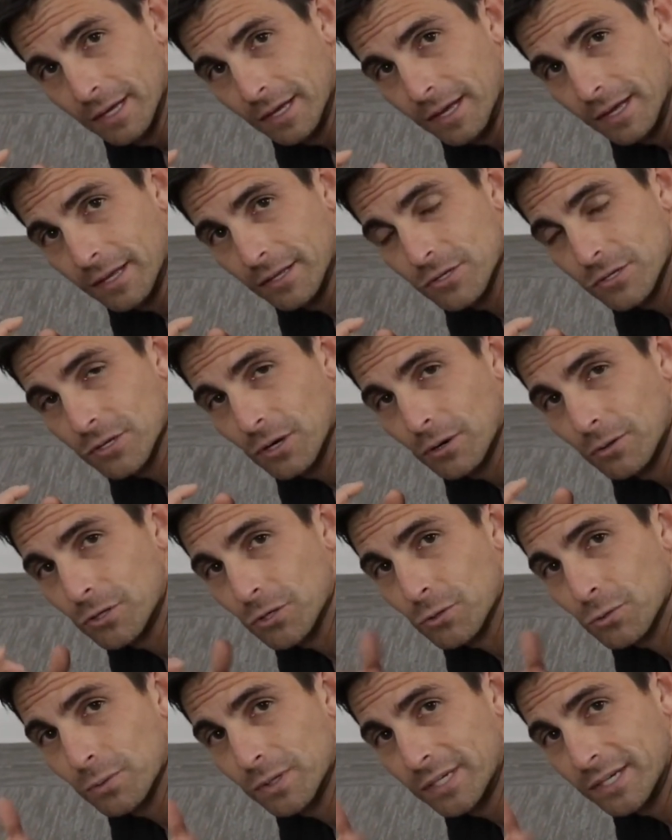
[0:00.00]
And so
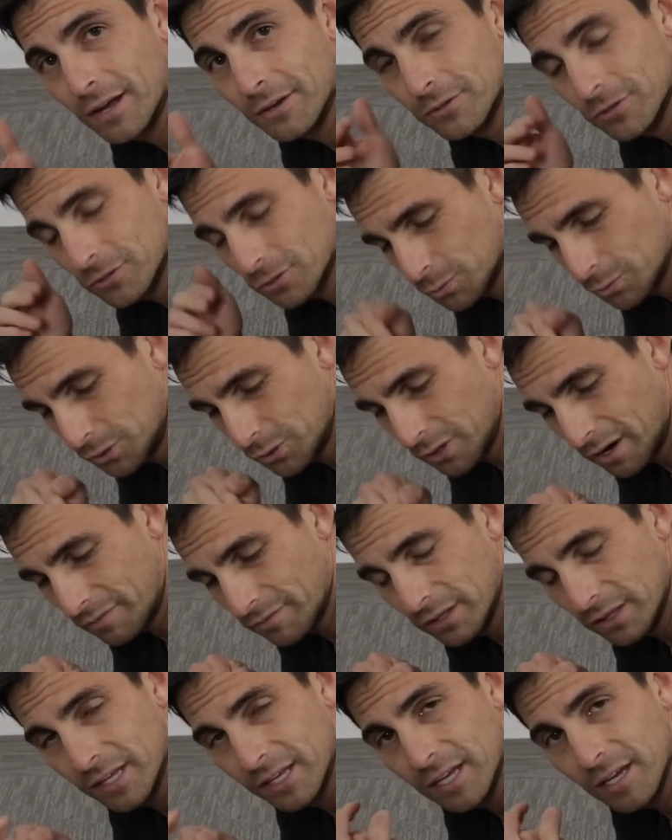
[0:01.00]
just reach out to us. We do have a
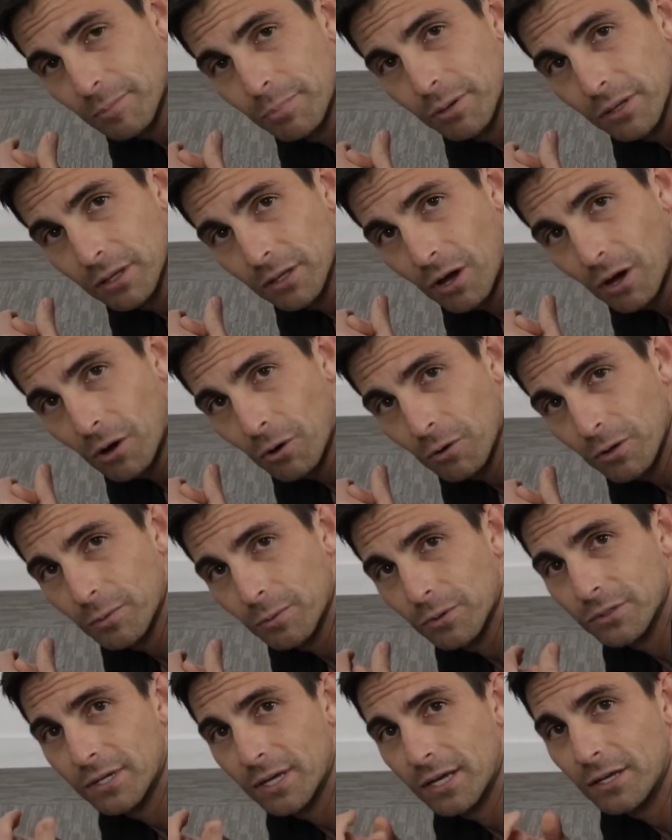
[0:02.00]
link below that
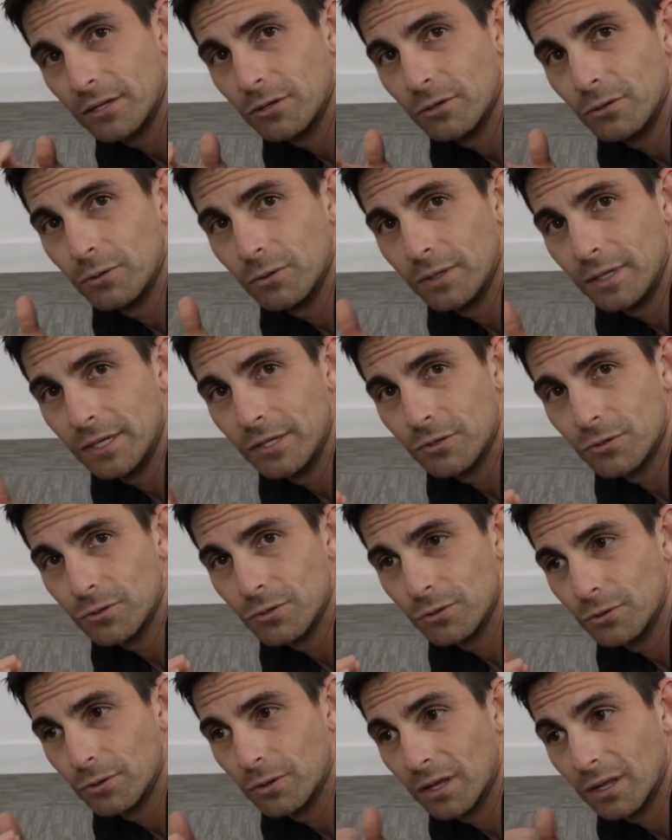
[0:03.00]
will take you
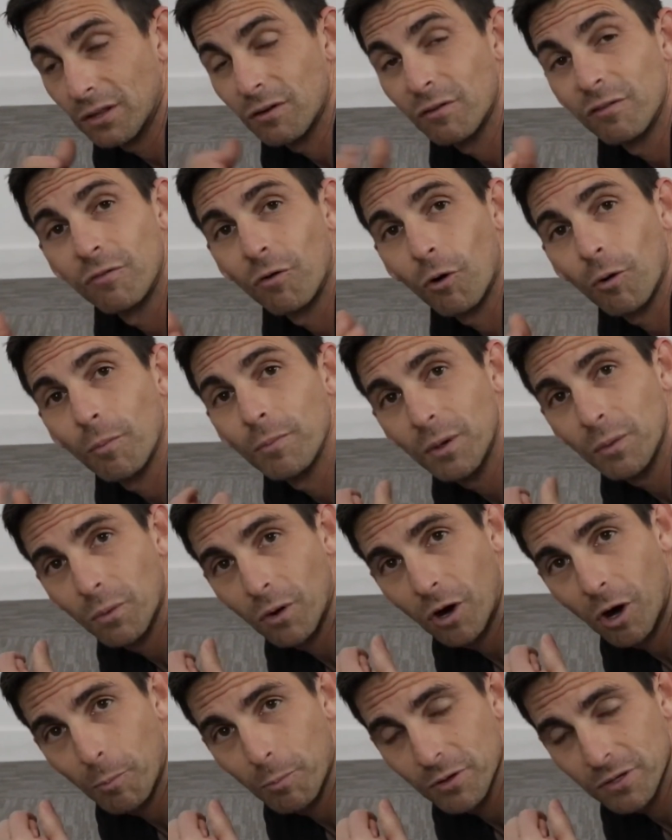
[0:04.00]
into a little form that will
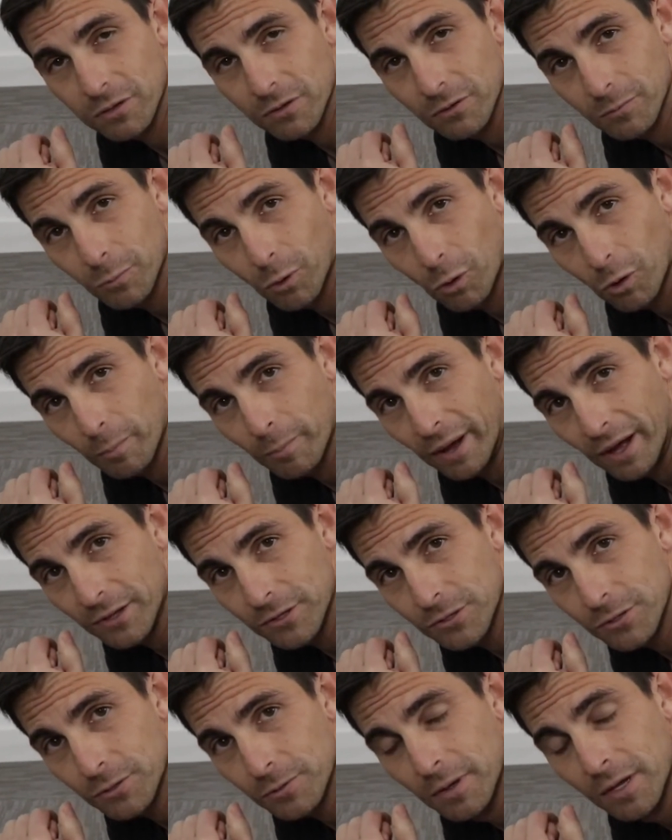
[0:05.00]
help us learn more
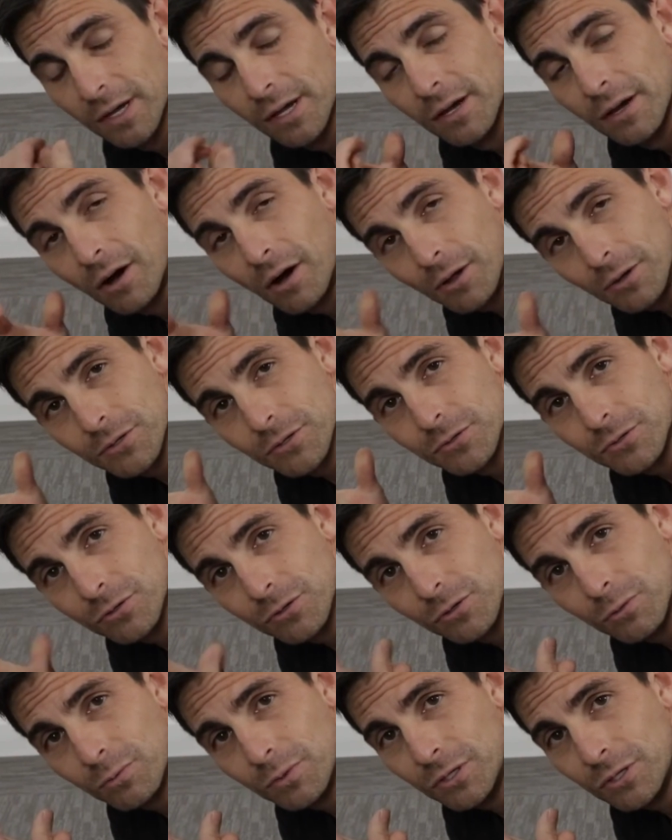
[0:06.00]
about you. Also,
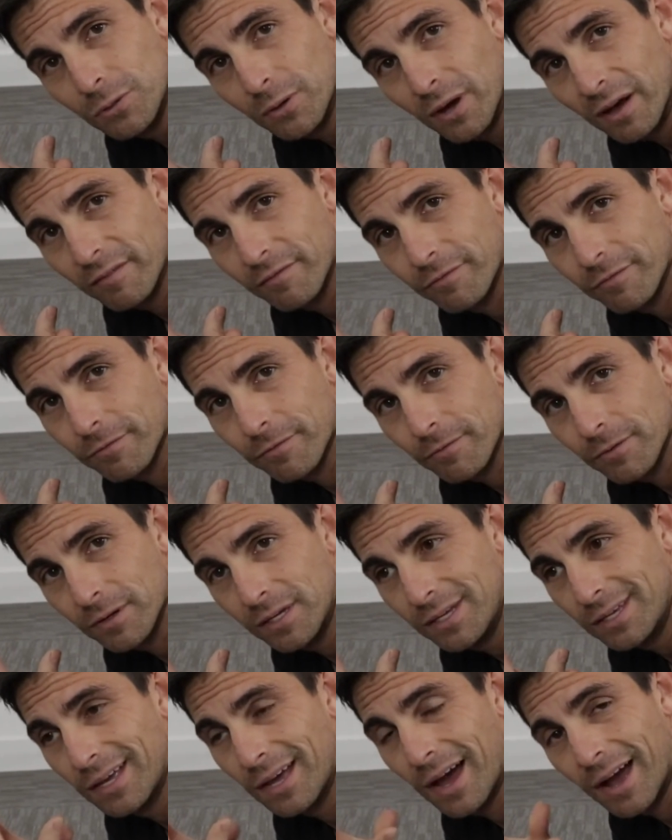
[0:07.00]
too, we do have
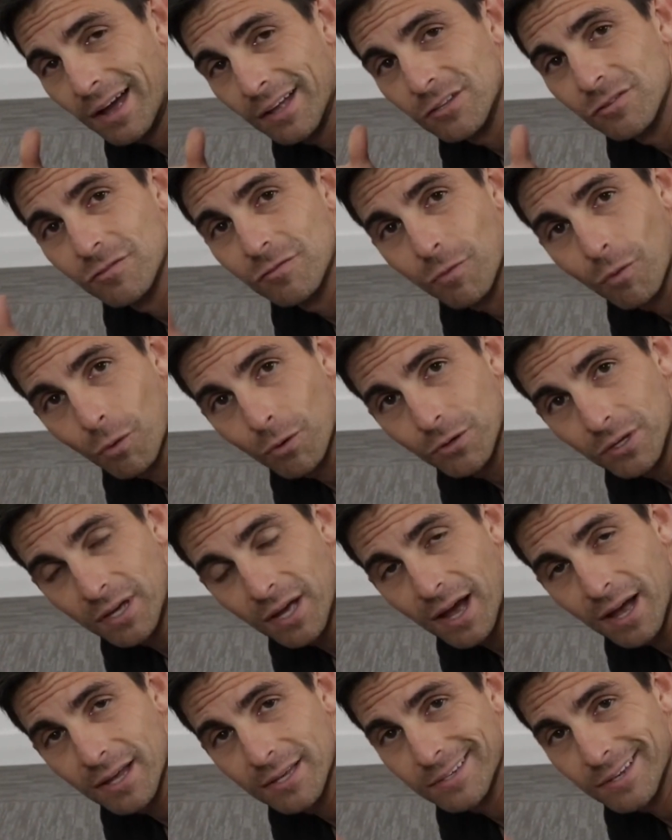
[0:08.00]
free guides for you
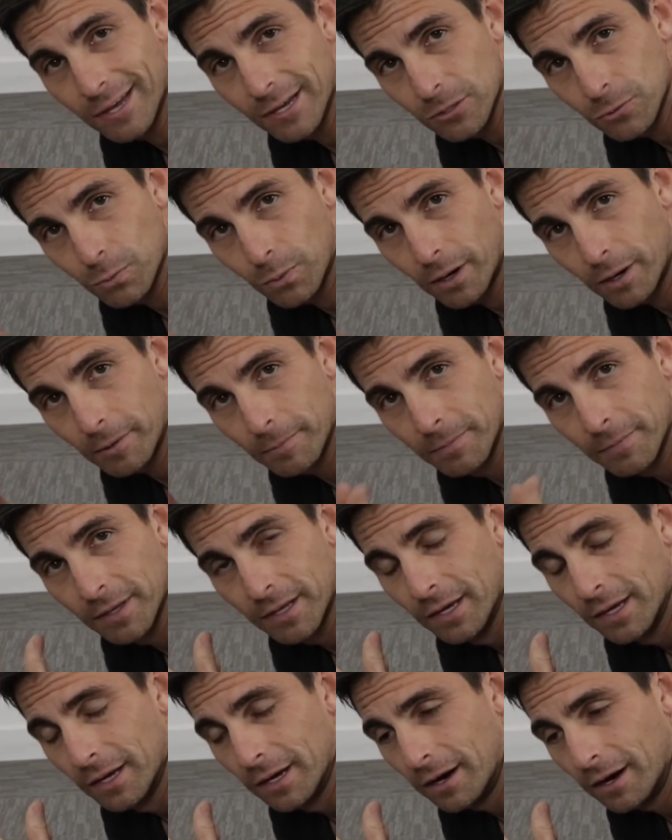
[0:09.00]
guys as well.
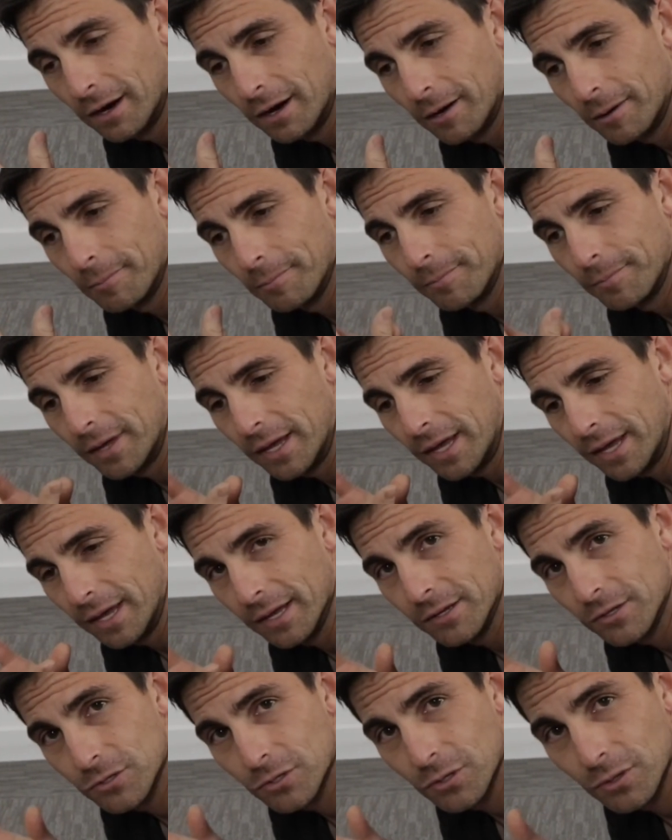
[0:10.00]
Um,
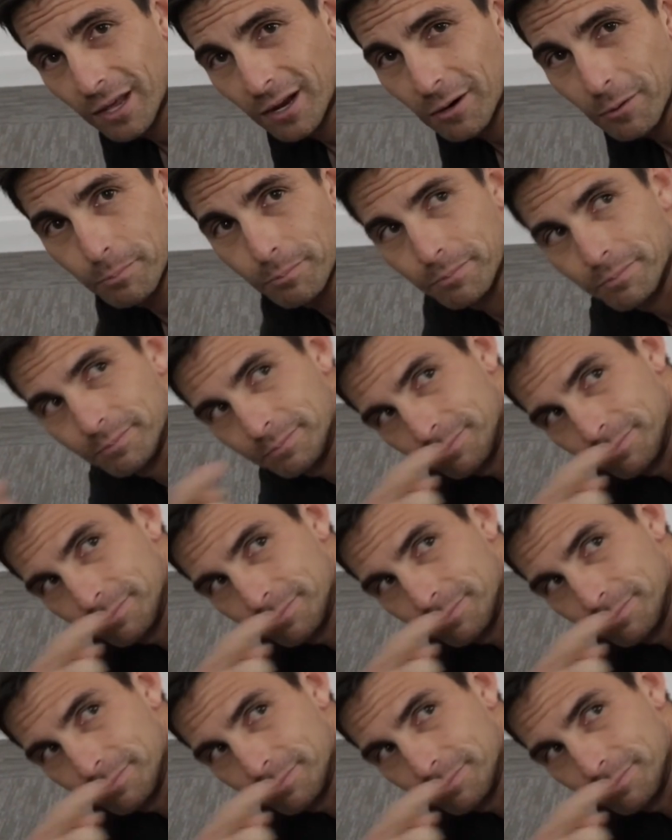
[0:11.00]
and so that'll